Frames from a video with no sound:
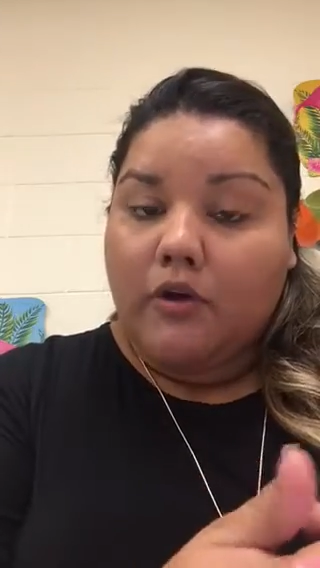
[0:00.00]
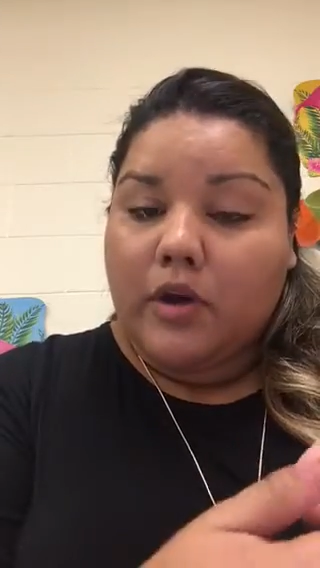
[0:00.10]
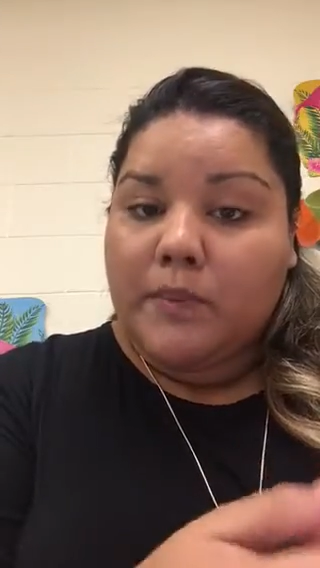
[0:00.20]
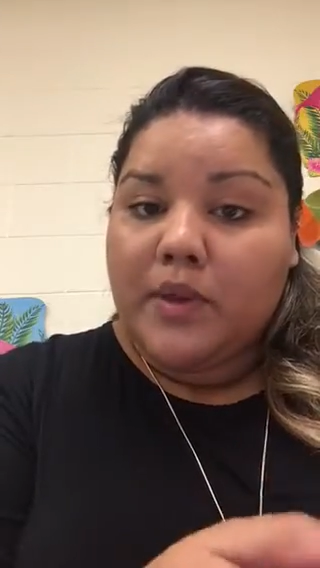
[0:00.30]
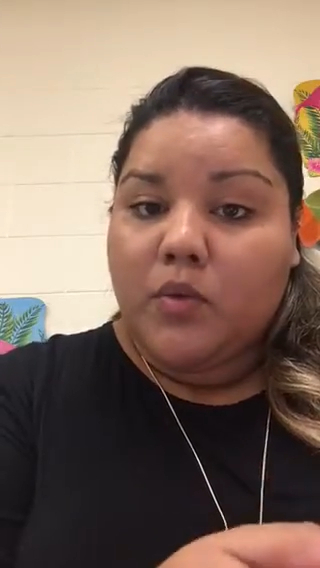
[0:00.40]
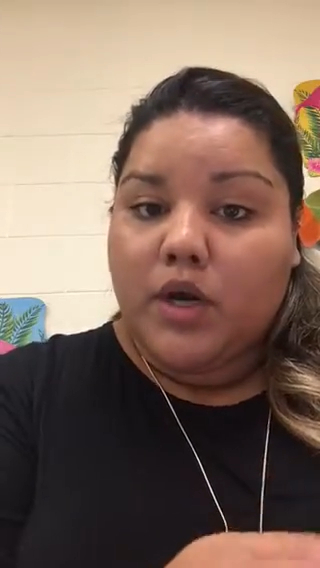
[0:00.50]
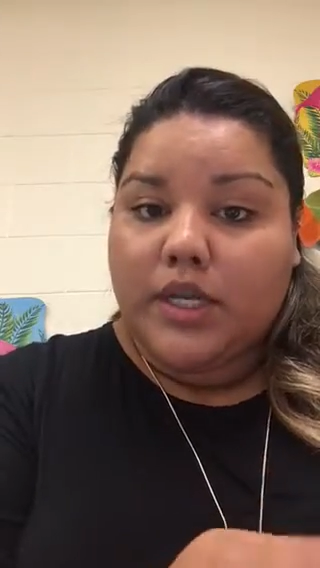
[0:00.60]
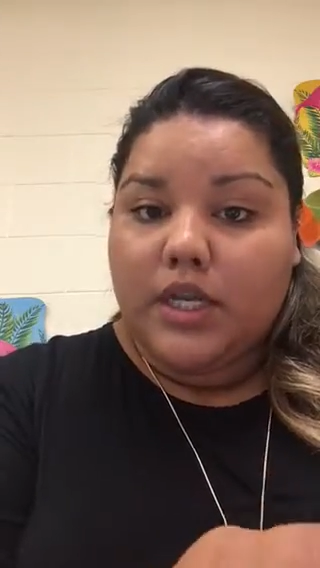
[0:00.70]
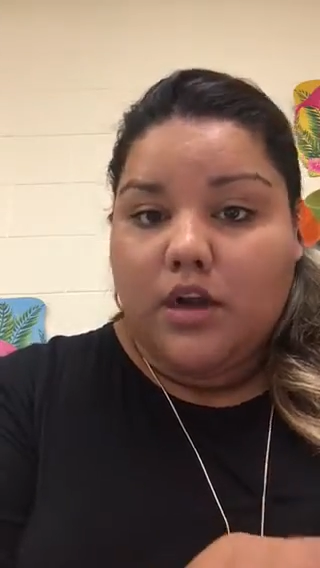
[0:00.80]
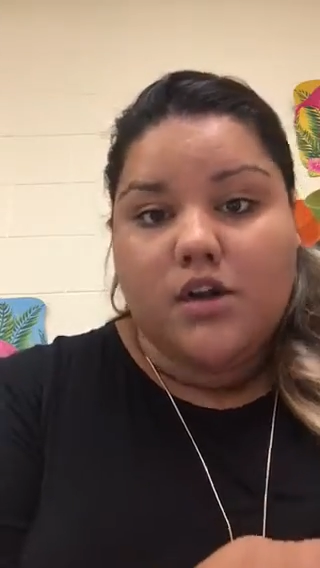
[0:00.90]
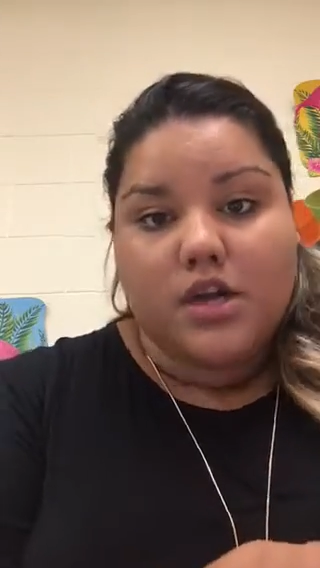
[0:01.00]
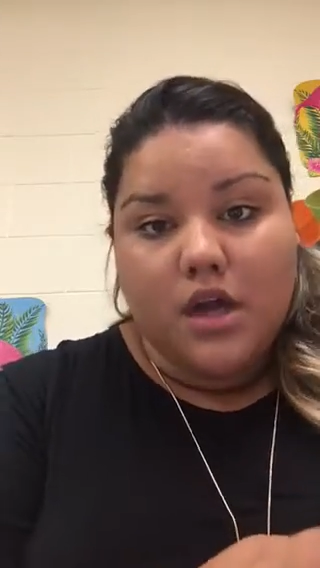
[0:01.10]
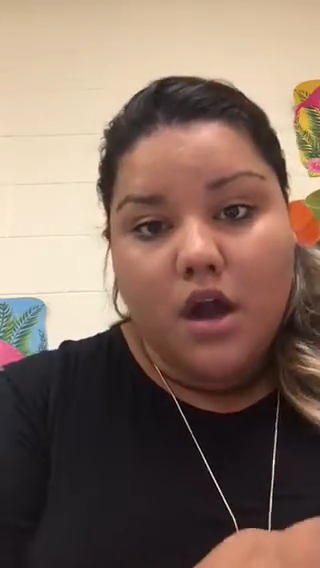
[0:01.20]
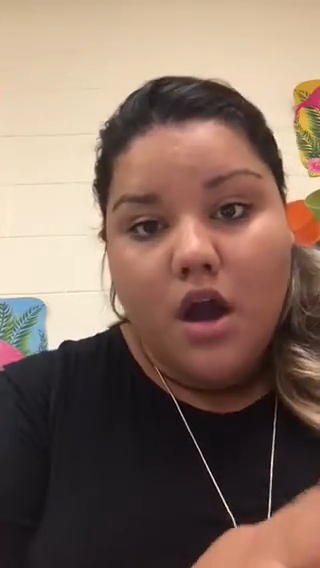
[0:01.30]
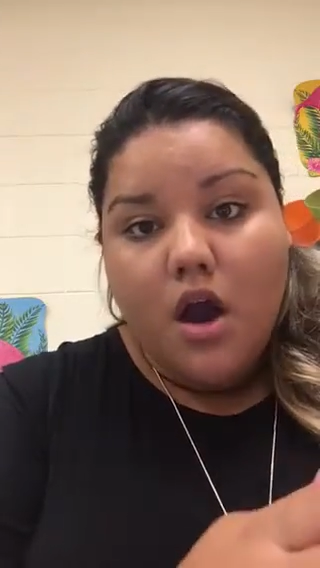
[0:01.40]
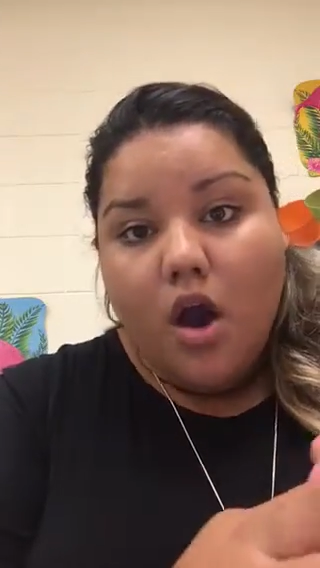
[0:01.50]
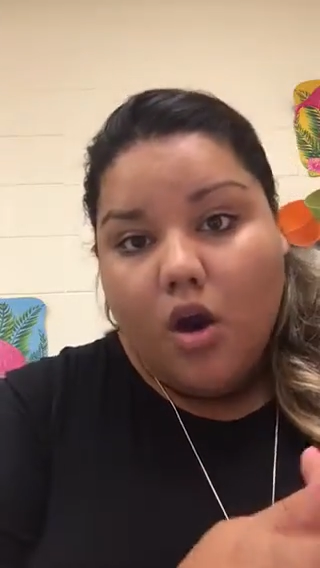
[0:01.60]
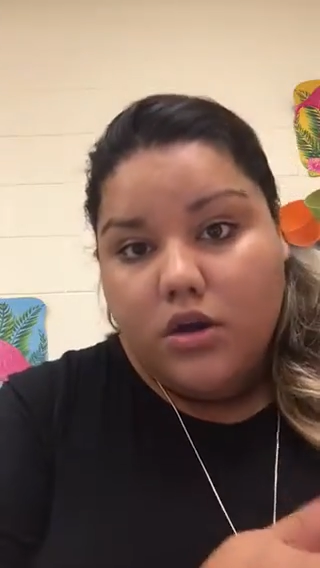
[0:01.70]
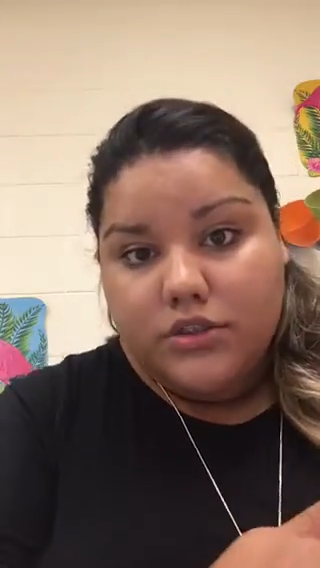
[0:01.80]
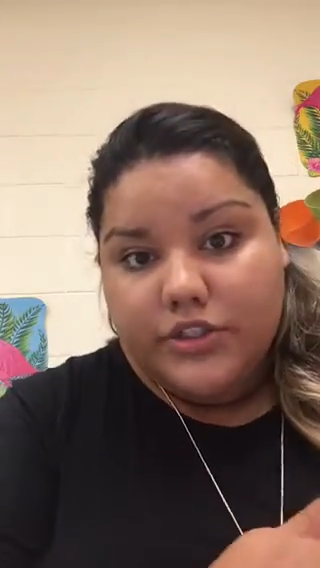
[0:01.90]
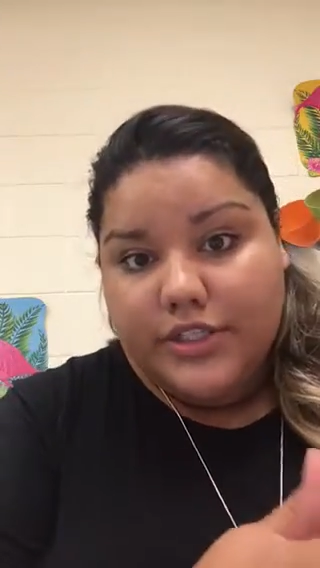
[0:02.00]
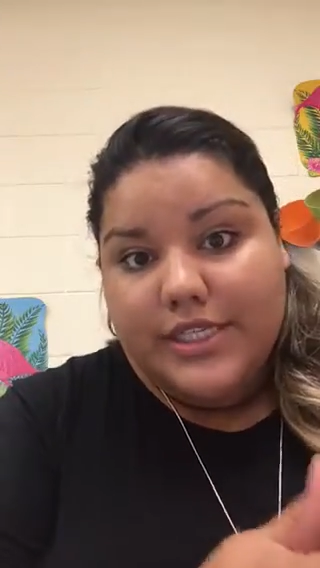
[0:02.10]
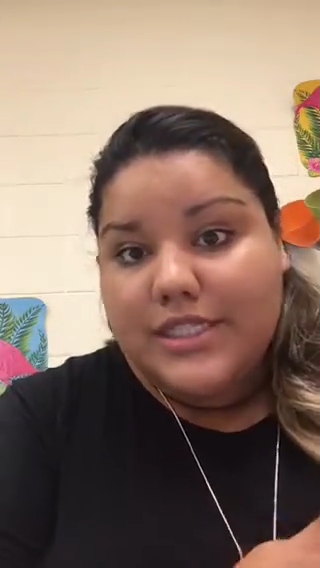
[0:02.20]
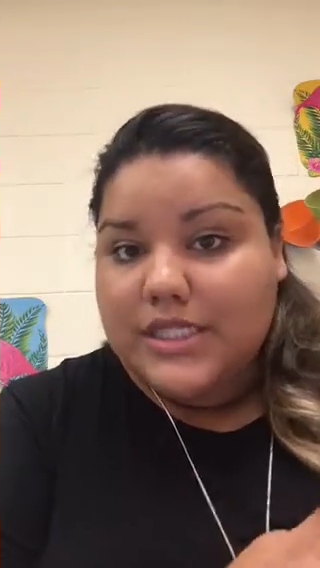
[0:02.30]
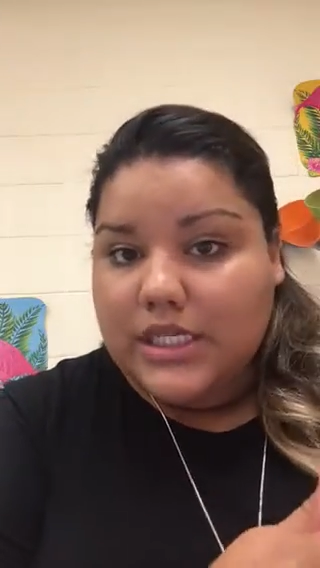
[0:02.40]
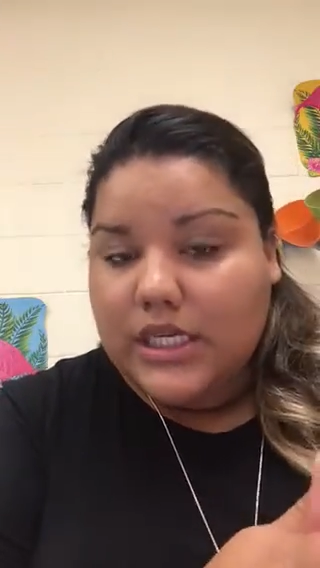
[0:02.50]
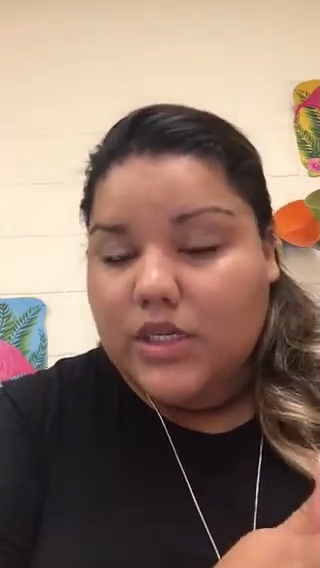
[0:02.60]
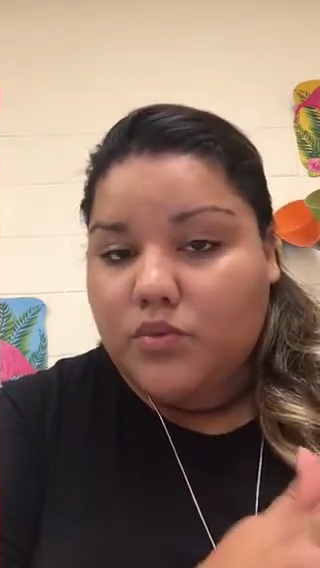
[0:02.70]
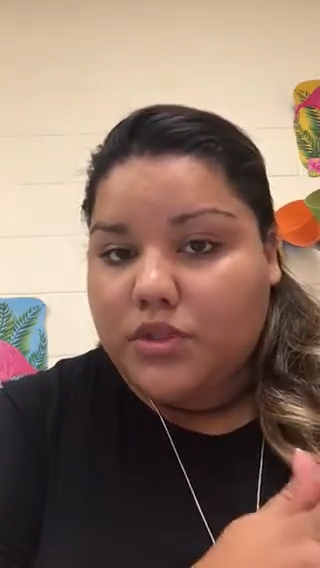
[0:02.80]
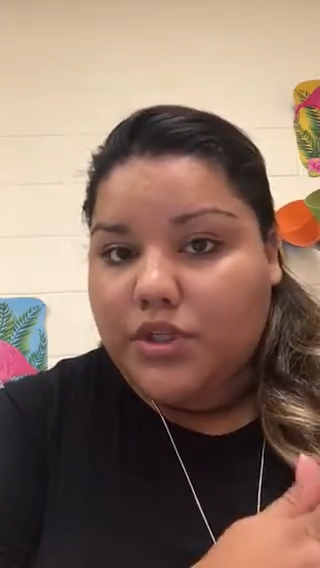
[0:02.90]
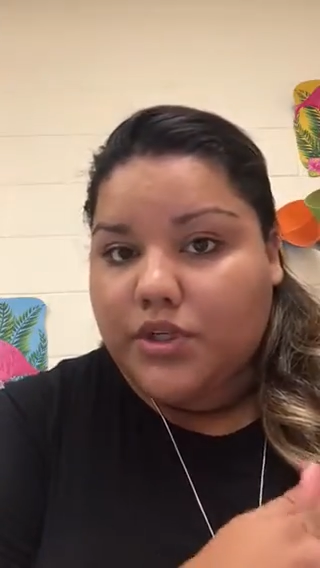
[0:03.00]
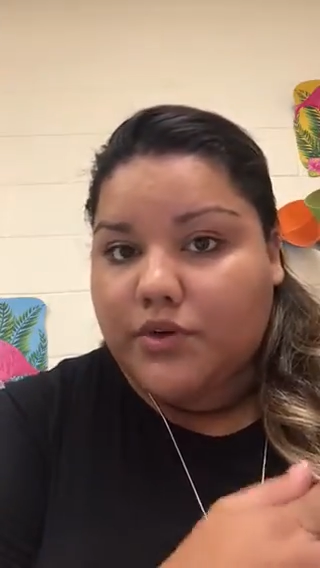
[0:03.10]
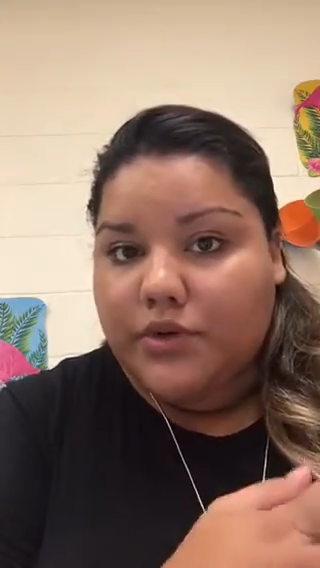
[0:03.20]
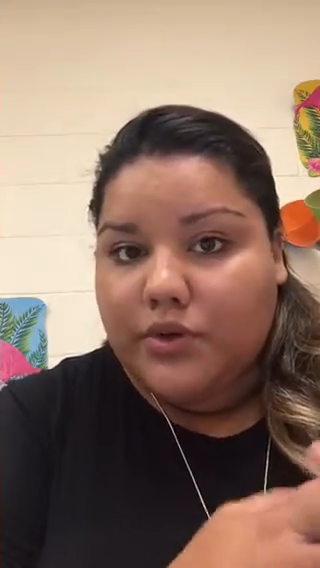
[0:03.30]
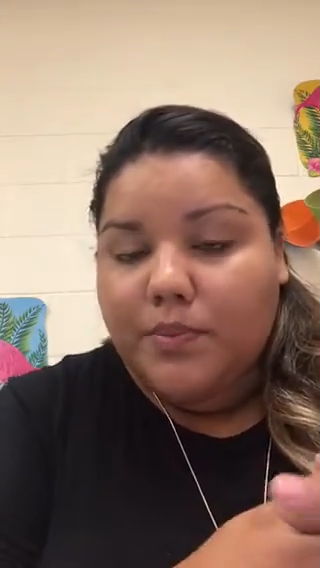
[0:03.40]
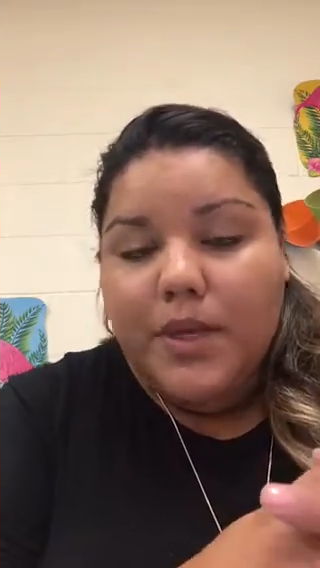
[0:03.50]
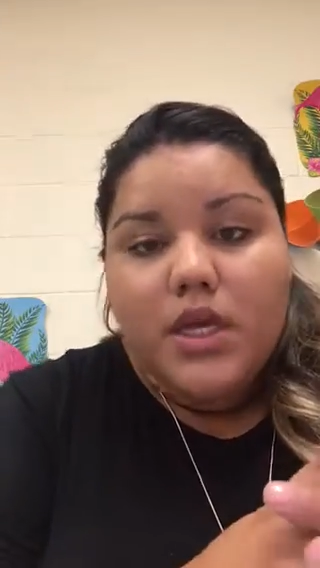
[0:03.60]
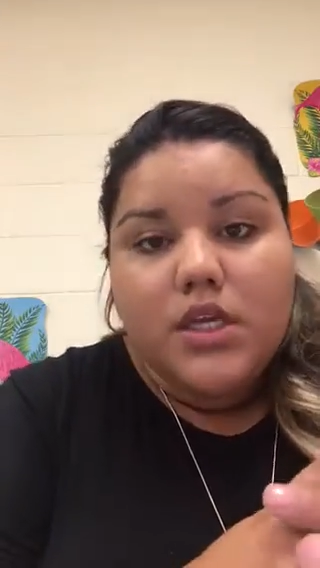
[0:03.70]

We're going to be working on a alternate scene with your group,